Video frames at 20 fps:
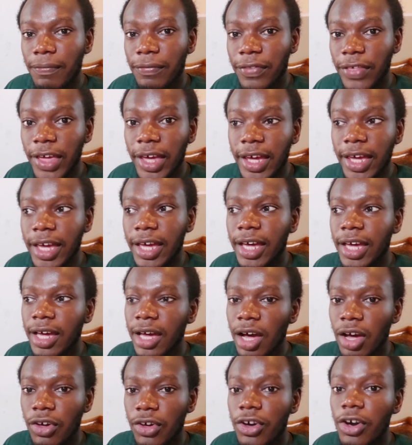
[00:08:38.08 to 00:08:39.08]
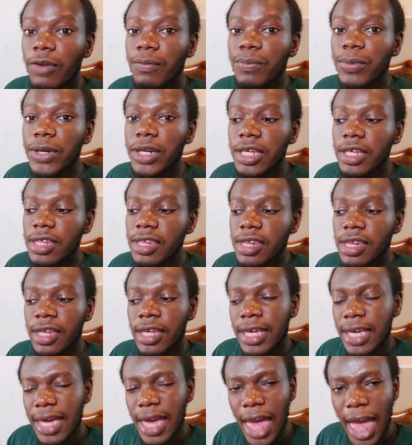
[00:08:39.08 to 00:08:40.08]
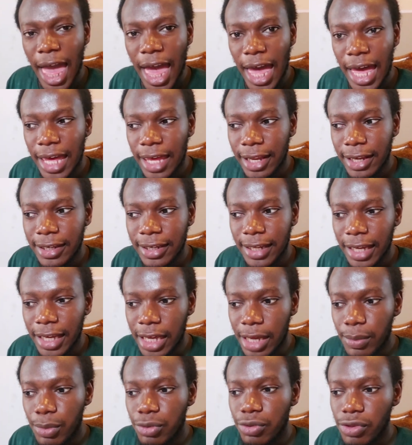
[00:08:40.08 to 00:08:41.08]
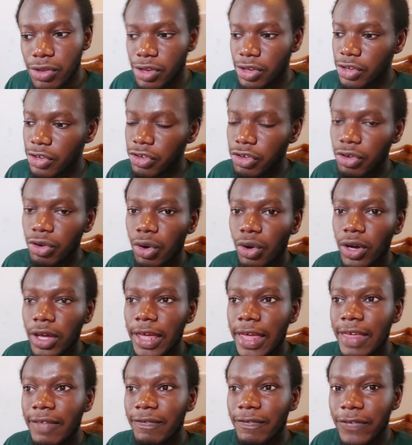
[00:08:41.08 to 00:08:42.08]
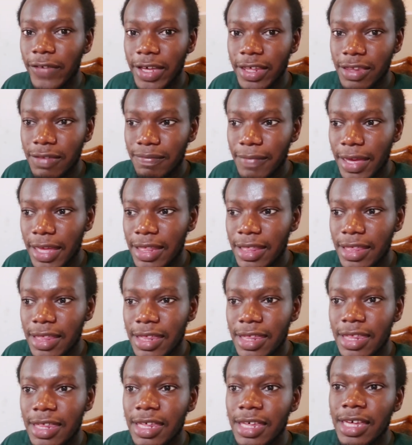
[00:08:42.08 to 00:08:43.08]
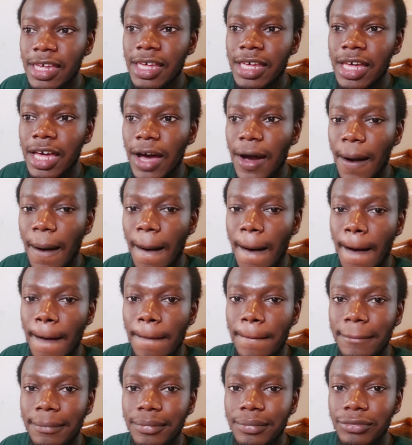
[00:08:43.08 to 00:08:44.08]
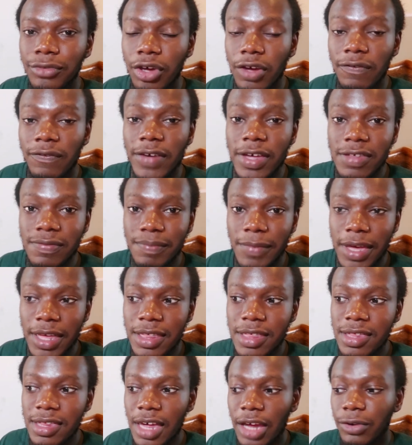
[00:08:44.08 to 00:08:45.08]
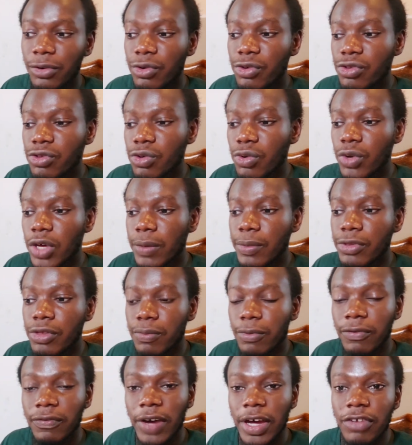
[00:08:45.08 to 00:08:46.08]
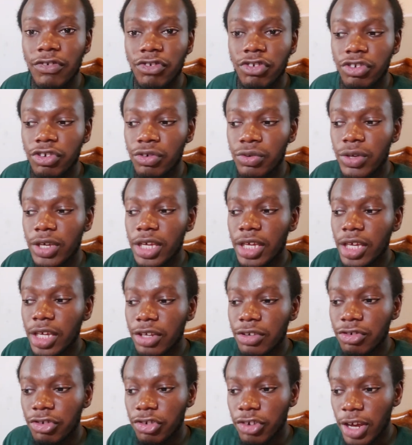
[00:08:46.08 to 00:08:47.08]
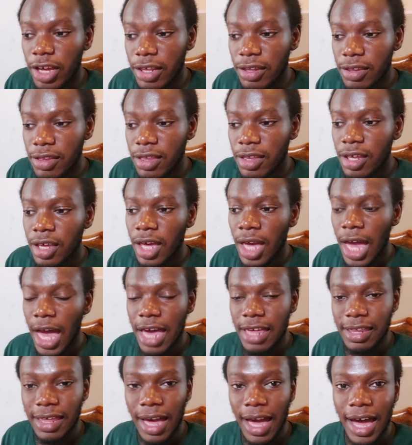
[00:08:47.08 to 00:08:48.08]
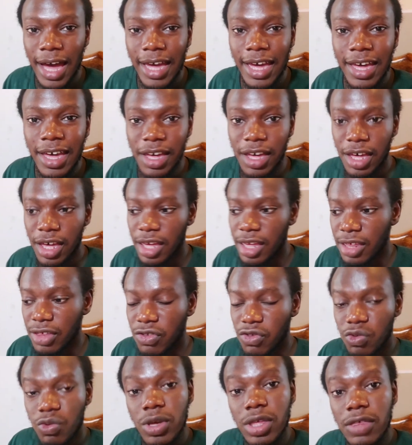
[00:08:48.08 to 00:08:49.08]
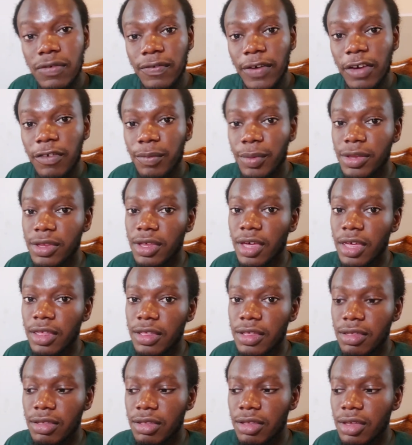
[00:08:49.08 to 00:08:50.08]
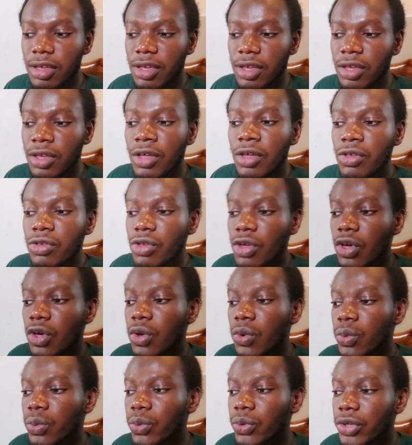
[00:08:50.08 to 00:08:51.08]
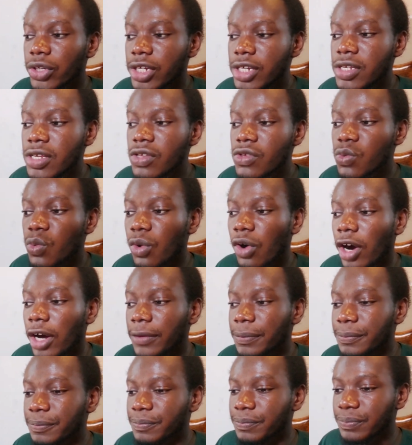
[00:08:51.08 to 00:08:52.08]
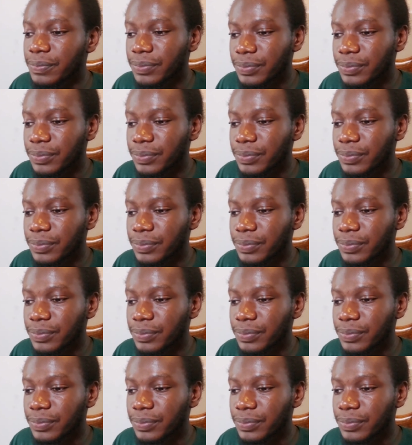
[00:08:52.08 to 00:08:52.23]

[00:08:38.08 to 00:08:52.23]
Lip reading: tech companies, and they're able to secure investments, your investments, and also able to provide you interest as high as 25%. So this is what